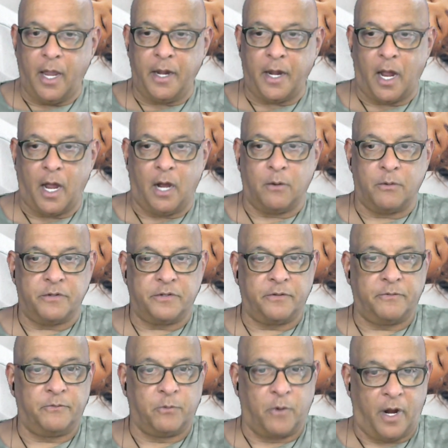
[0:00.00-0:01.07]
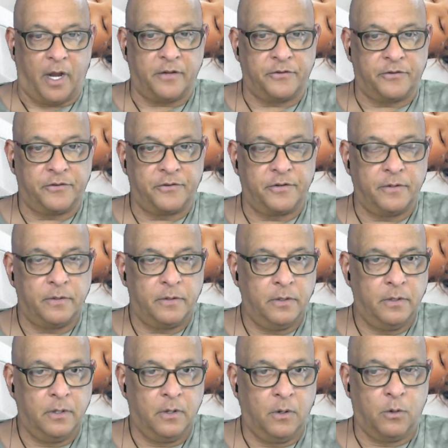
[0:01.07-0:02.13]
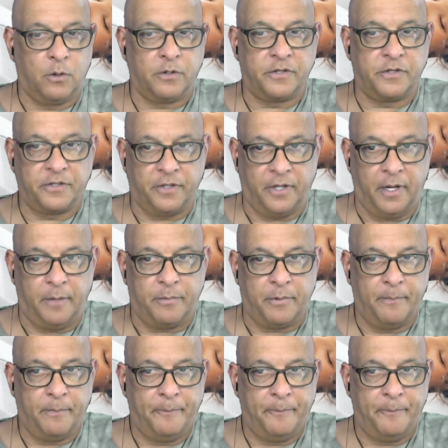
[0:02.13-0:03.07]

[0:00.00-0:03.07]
8 hours of rest or sleep.